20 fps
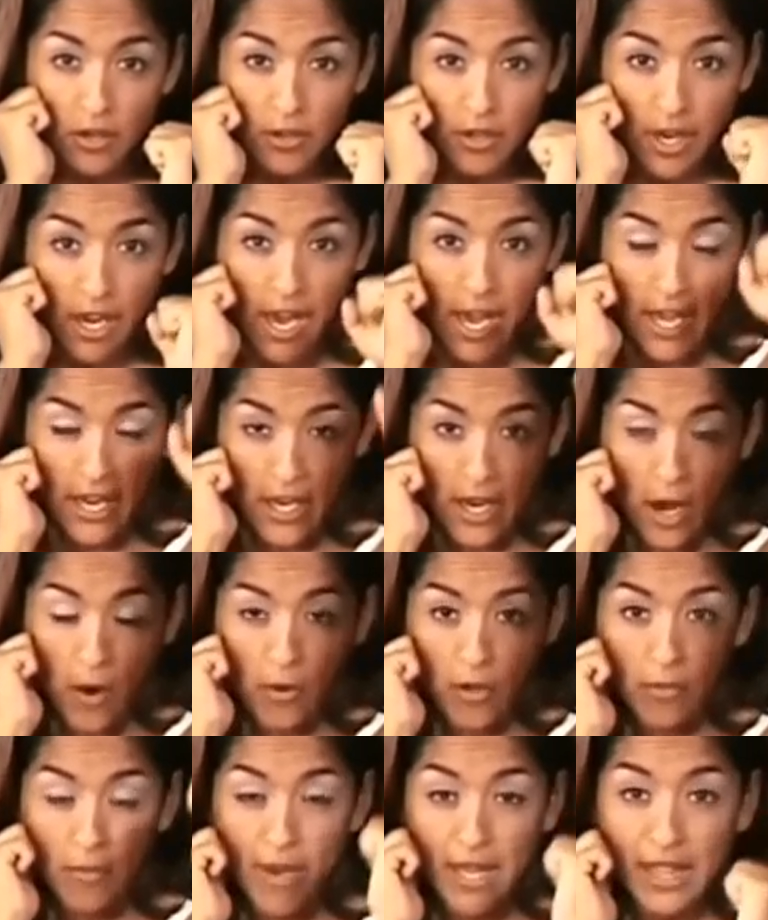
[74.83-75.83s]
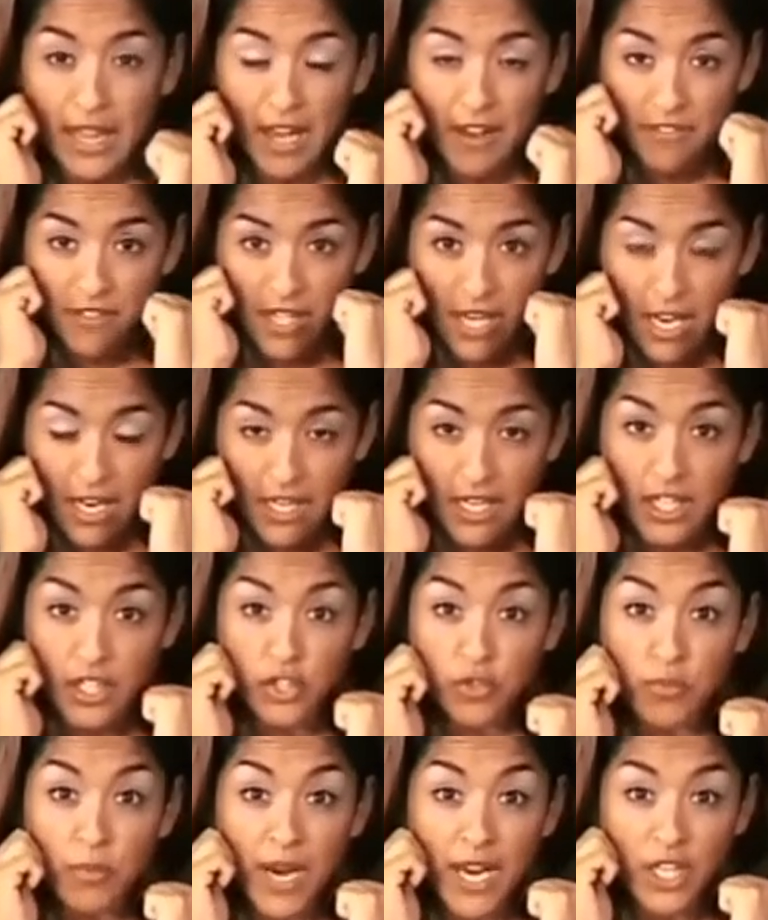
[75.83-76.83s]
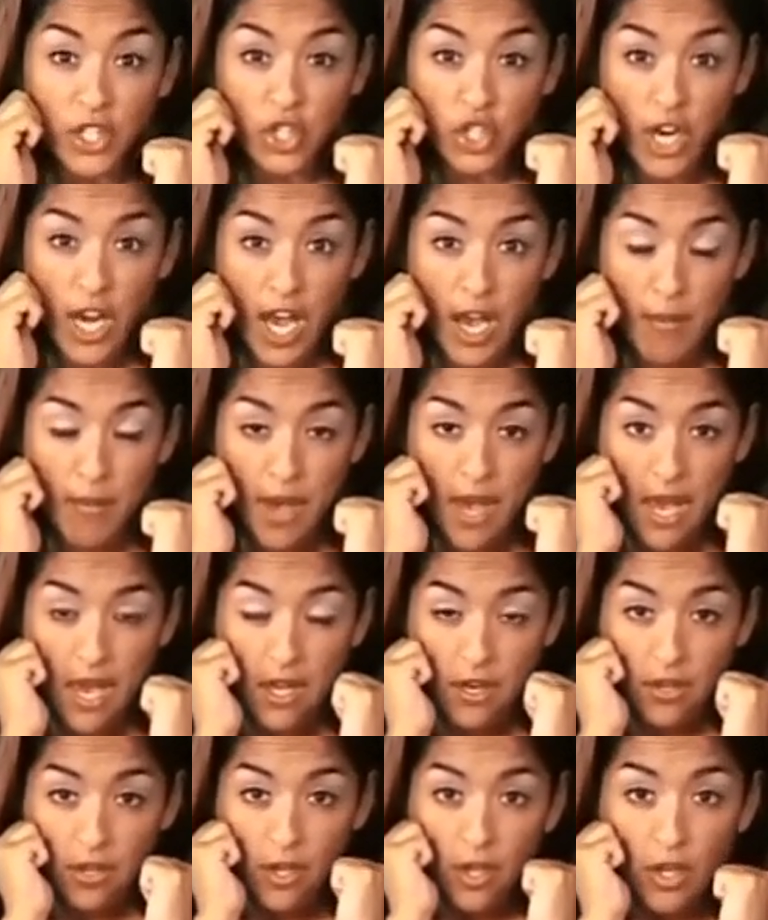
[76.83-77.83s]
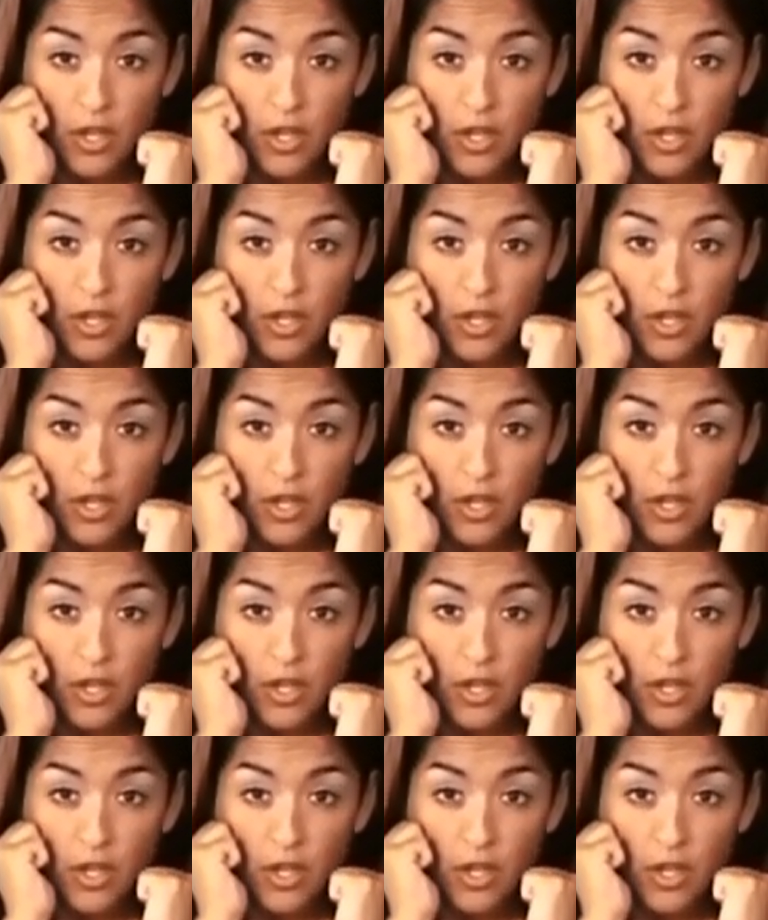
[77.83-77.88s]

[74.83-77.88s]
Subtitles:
Okay, now with my left hand is my jab hand.